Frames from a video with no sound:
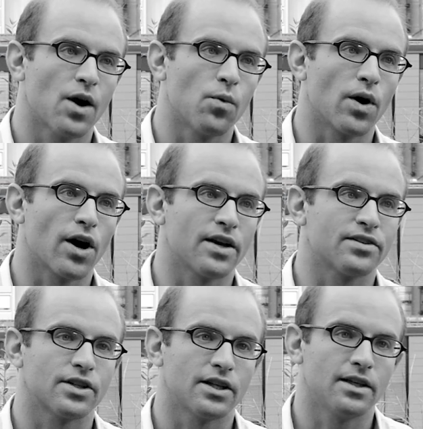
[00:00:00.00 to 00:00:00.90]
where I
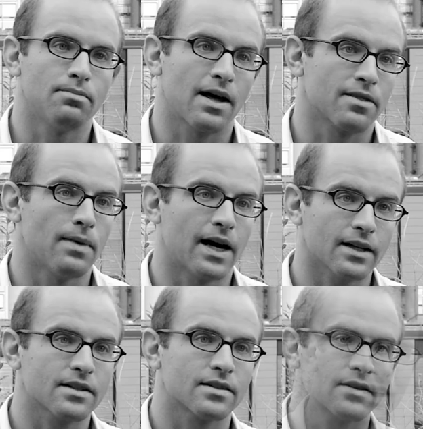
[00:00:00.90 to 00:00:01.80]
studied
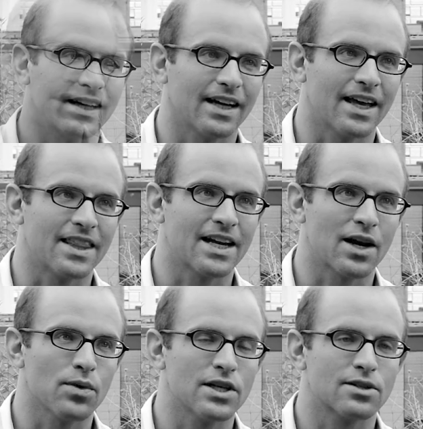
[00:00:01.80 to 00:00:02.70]
mathematics. And then I
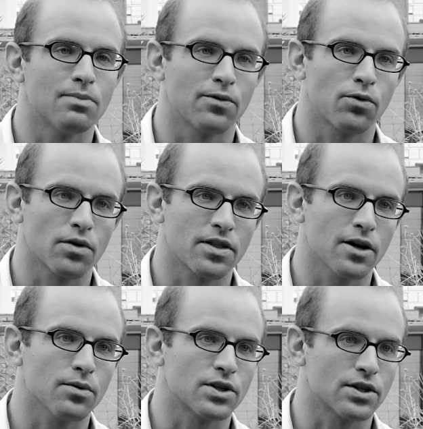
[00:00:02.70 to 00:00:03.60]
reached my fourth
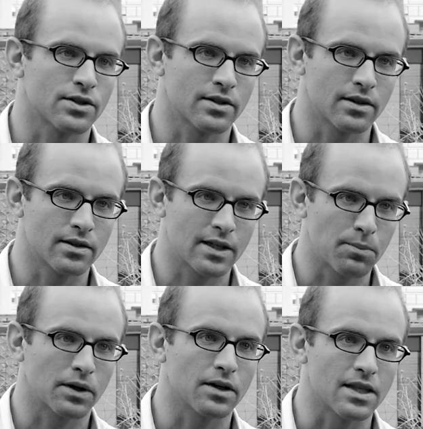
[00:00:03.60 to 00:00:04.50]
year, which is
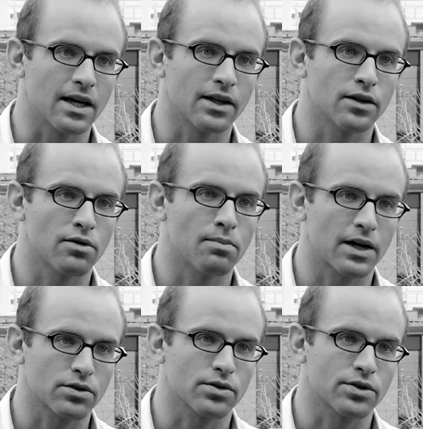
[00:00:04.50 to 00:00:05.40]
typically the end of a
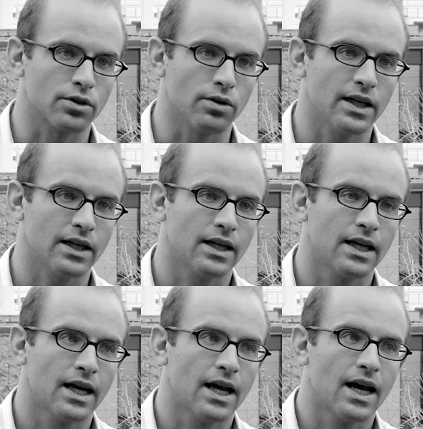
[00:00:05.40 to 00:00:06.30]
bachelor's degree.
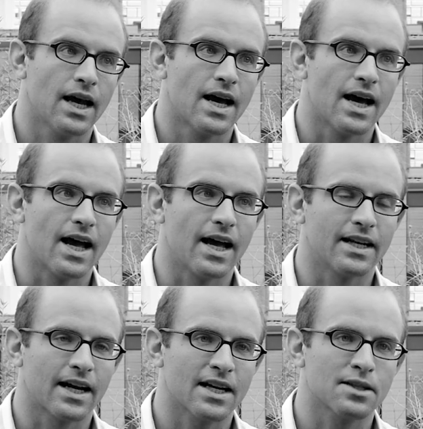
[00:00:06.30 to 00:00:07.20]

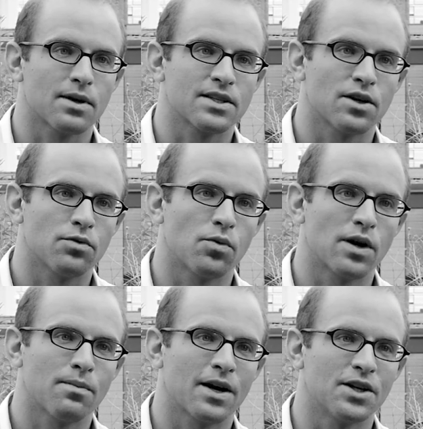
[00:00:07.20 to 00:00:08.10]
And I asked myself, well,
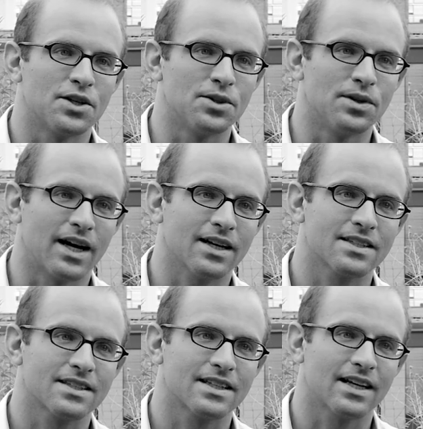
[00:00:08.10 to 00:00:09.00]
what am I going to do
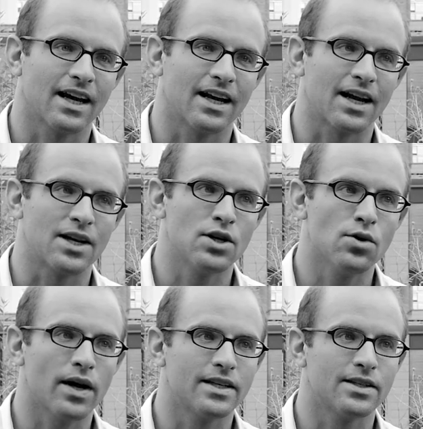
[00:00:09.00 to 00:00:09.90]
next? And I
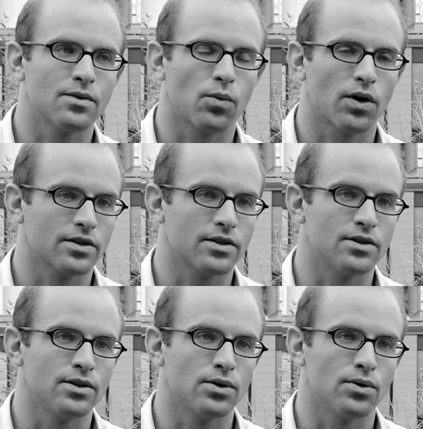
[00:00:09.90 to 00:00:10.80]
knew I didn't want to
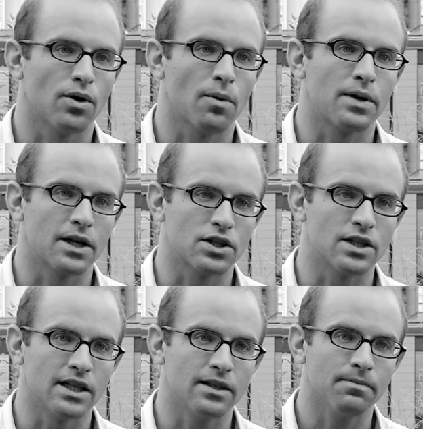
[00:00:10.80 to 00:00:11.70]
do a
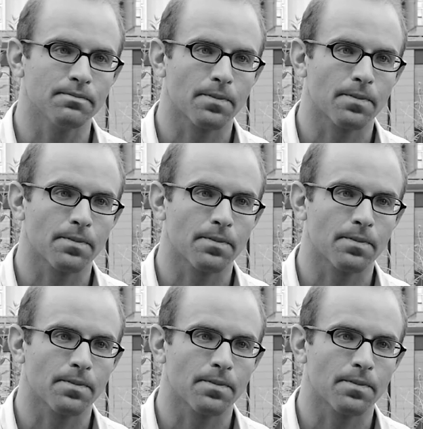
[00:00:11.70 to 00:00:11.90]
PhD